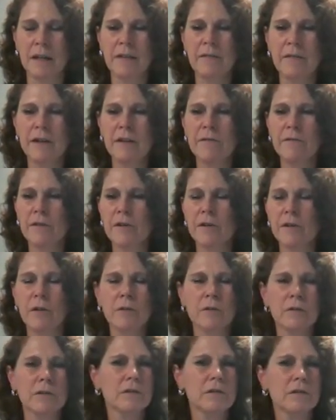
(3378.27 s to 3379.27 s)
Even if you
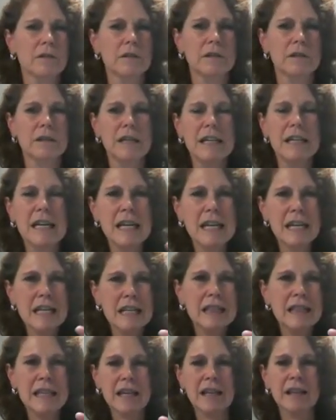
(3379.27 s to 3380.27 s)
don't
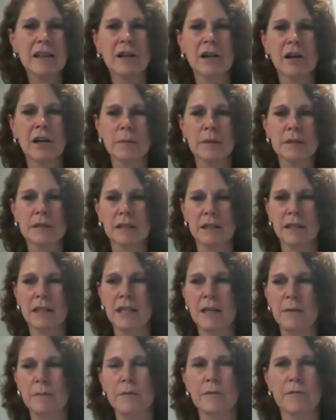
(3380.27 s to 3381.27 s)
need the alarm, it's going to
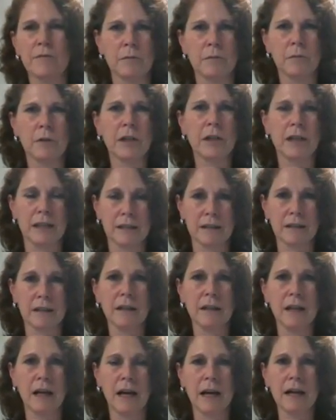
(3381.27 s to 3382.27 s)
keep you from looking at the
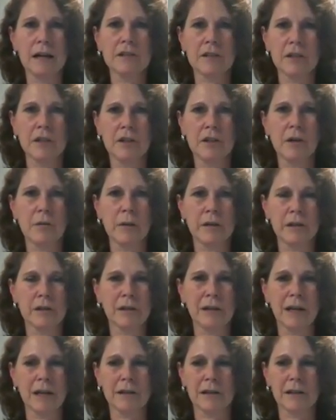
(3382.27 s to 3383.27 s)
clock, so you know when
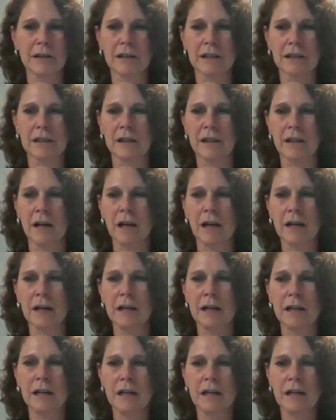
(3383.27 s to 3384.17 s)
you're allowed to look at the clock.